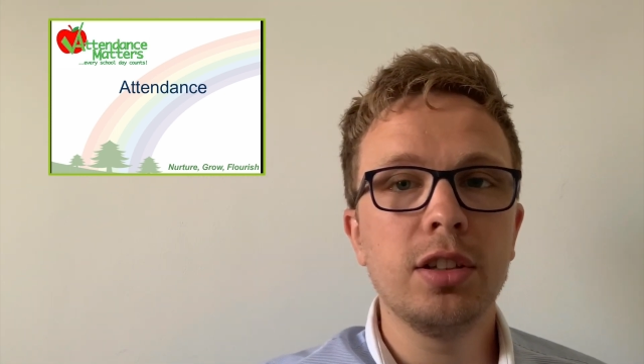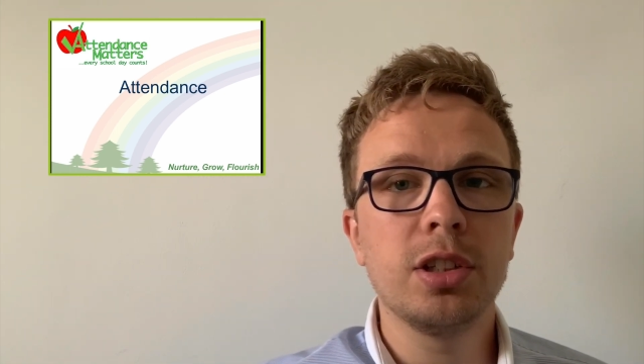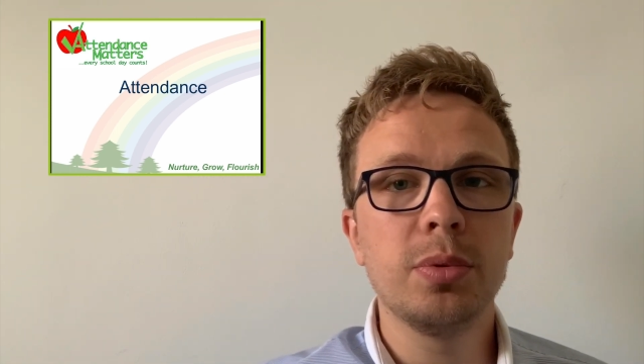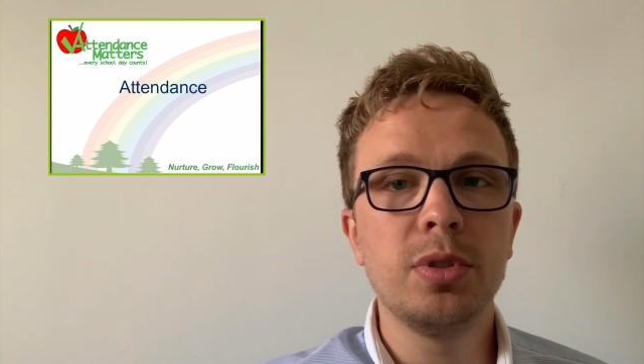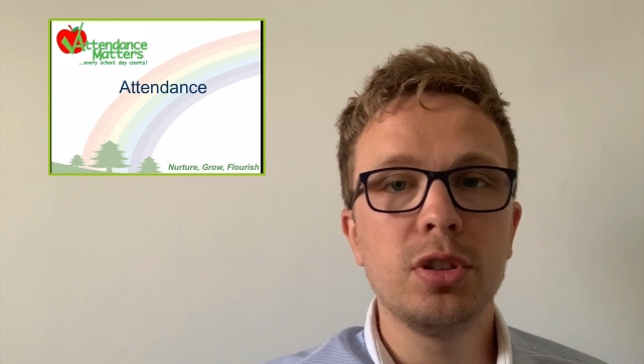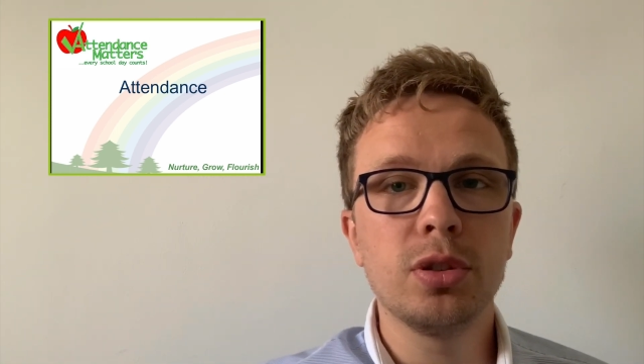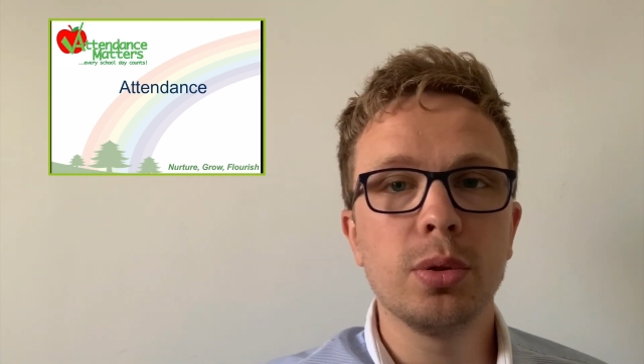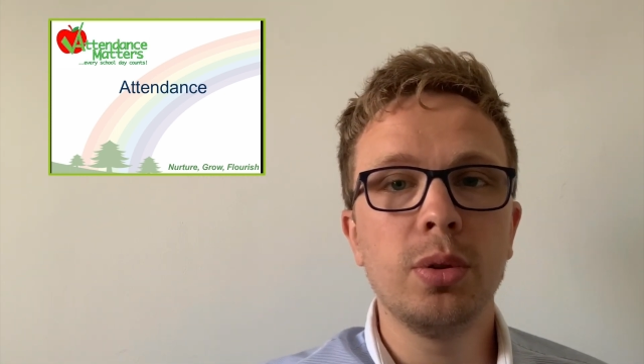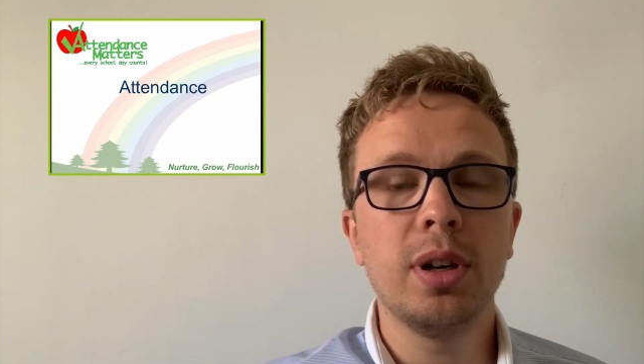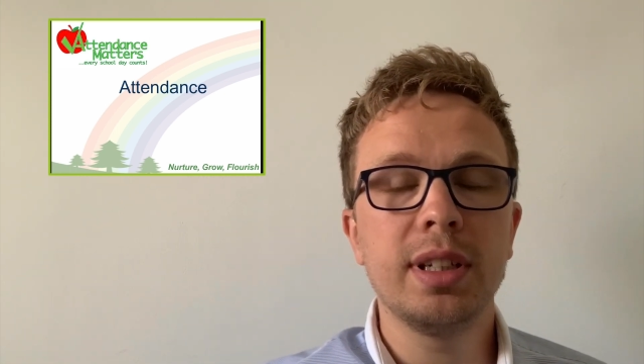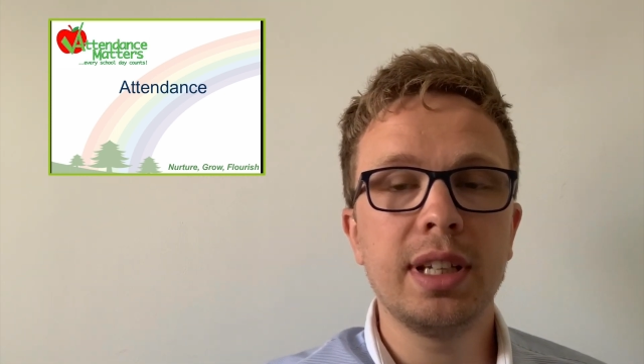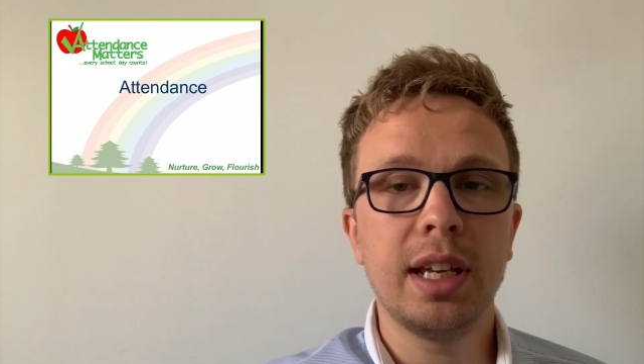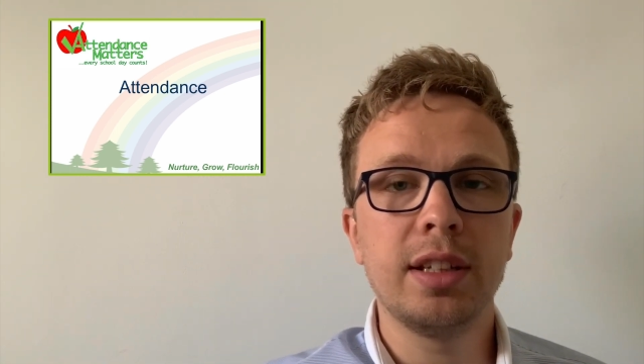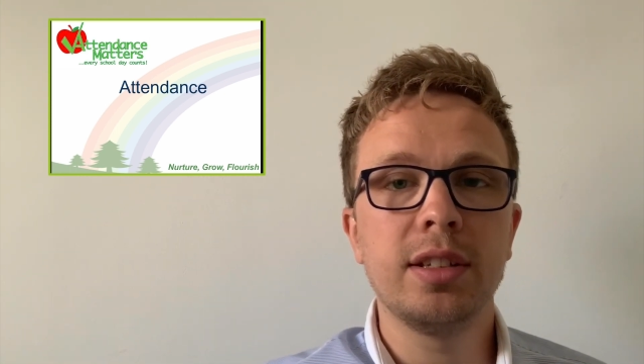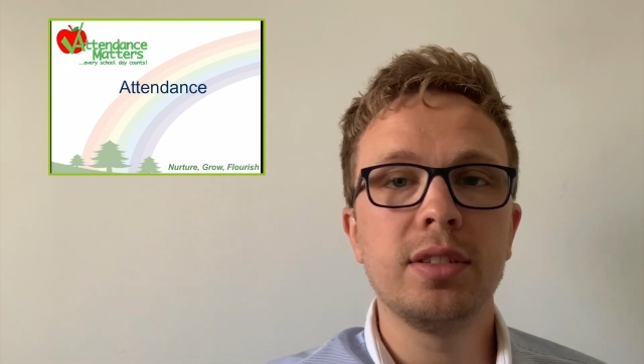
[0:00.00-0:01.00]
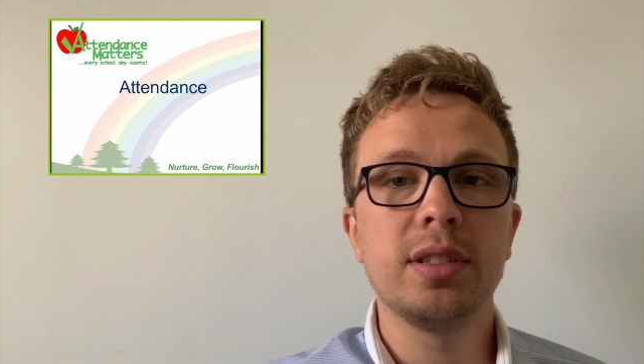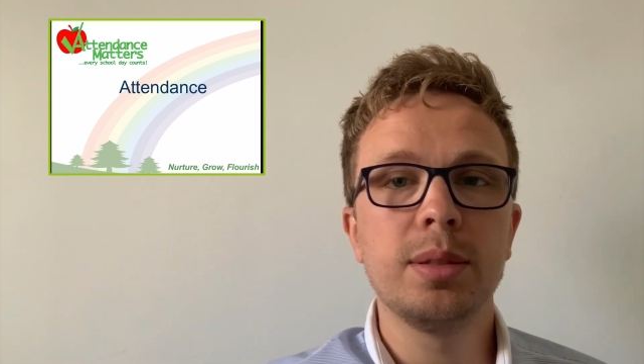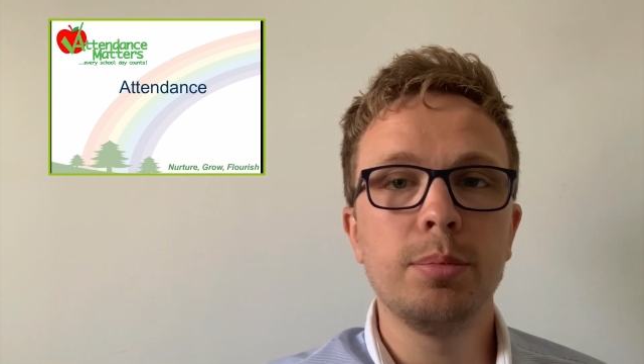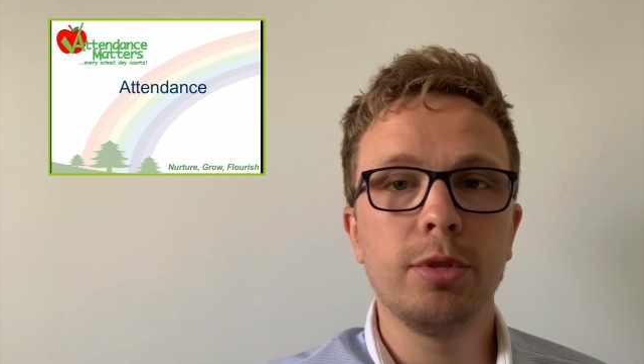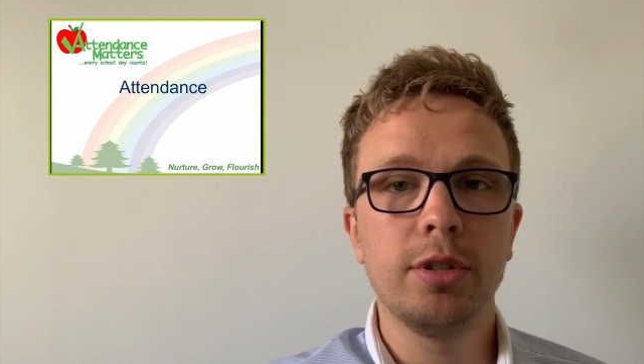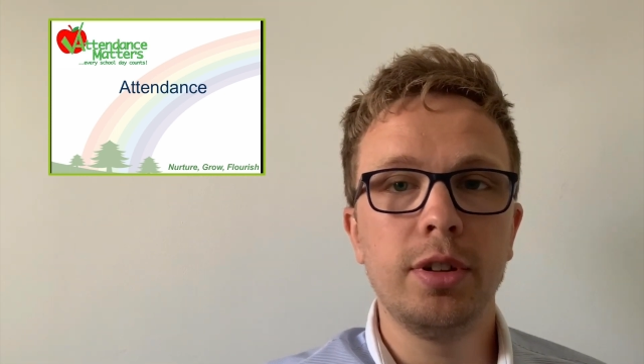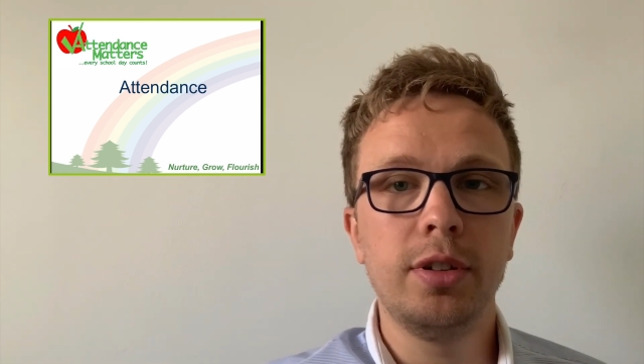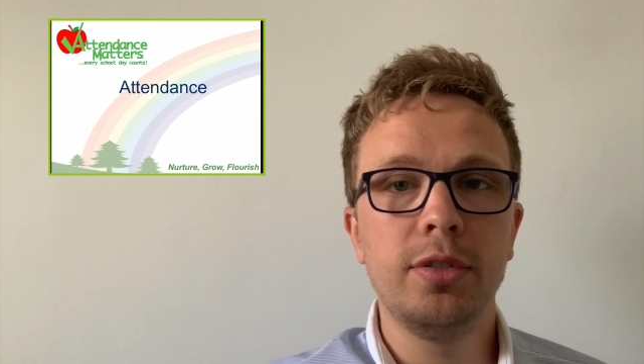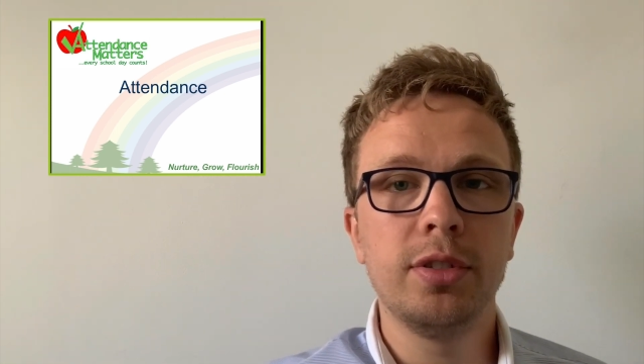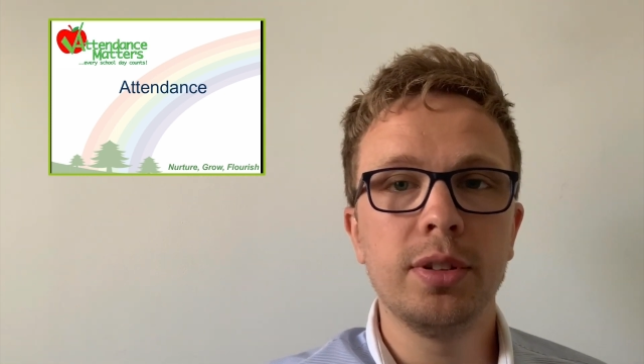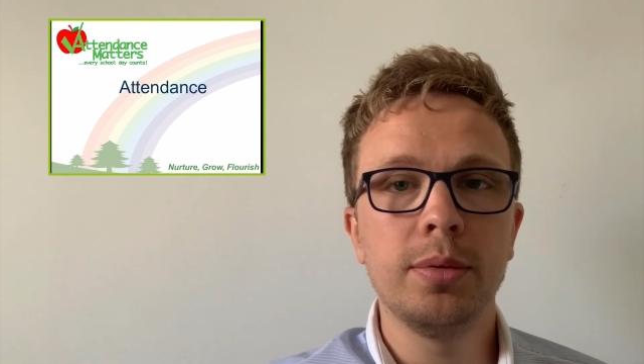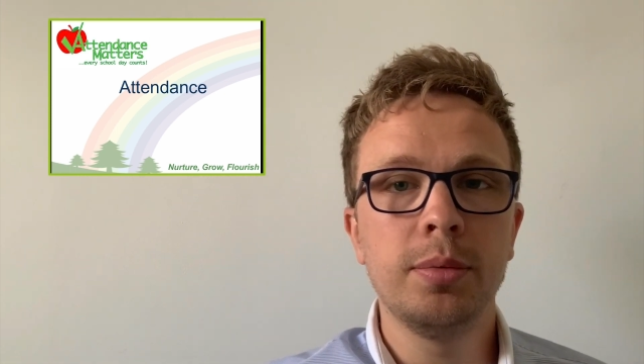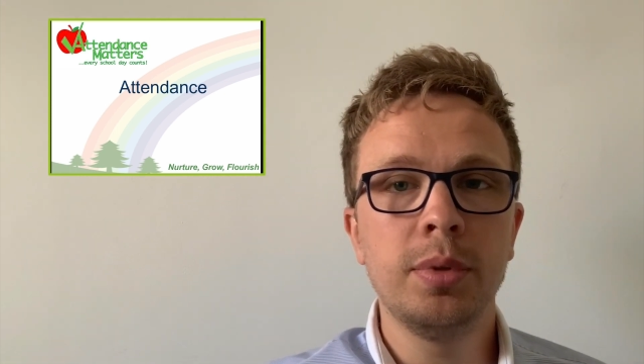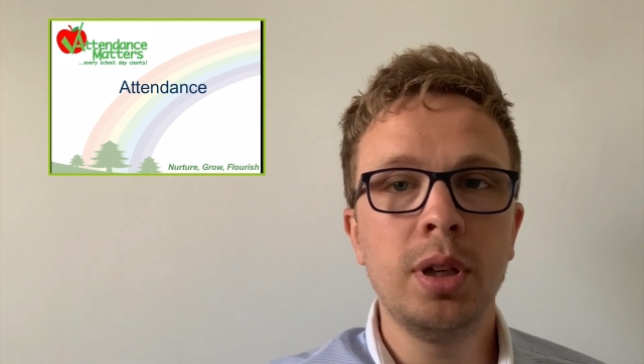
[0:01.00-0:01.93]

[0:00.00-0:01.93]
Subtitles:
to ensure attendance improves.